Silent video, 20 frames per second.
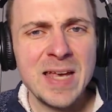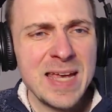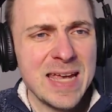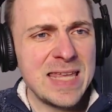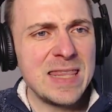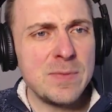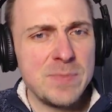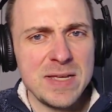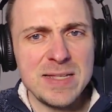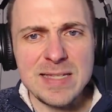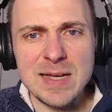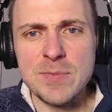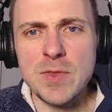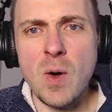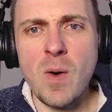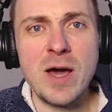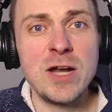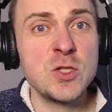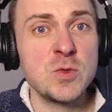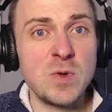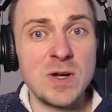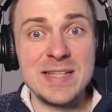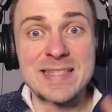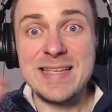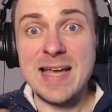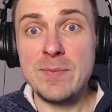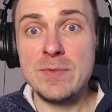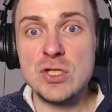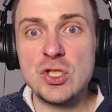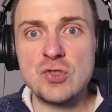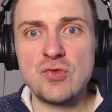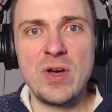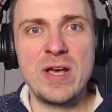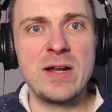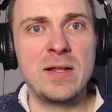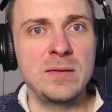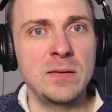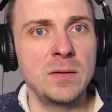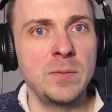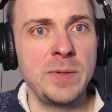In the meantime, though, I just want to demonstrate
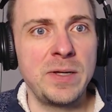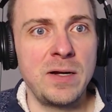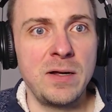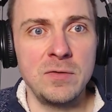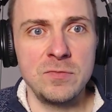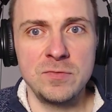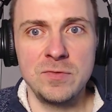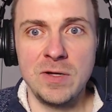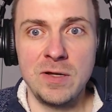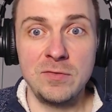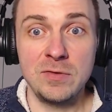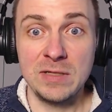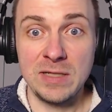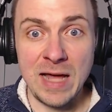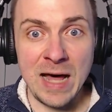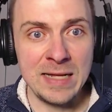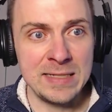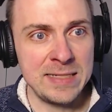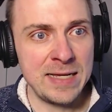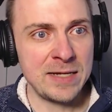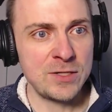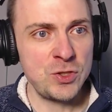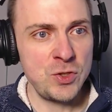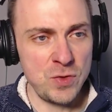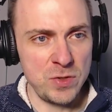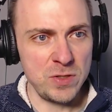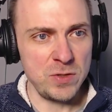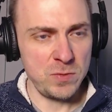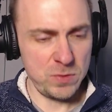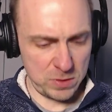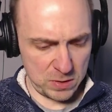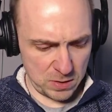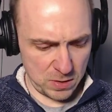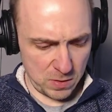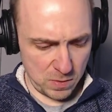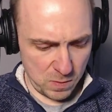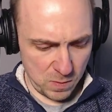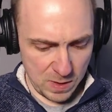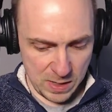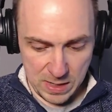incorporate a little bit of, of LaTeX to you.
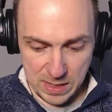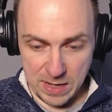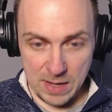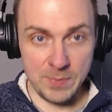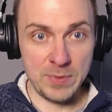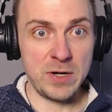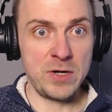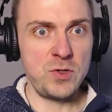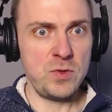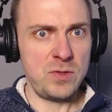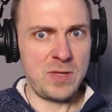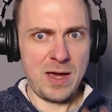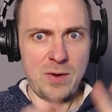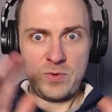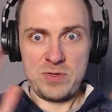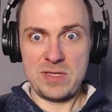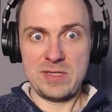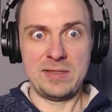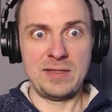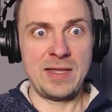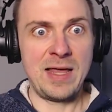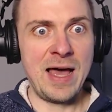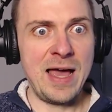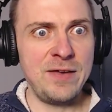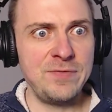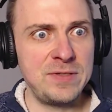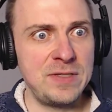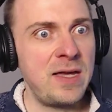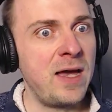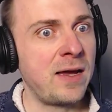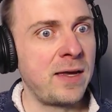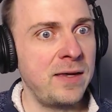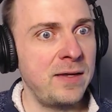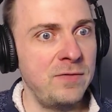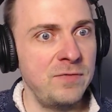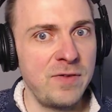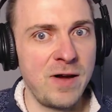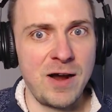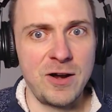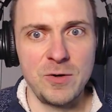So uh, I'm going to do that with this live TeX
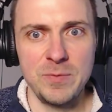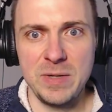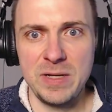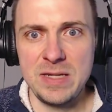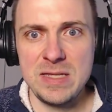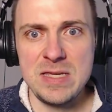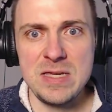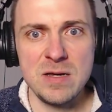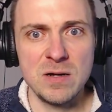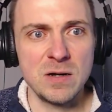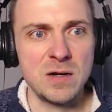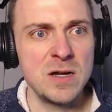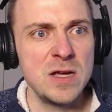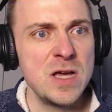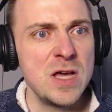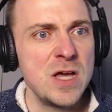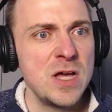environment here.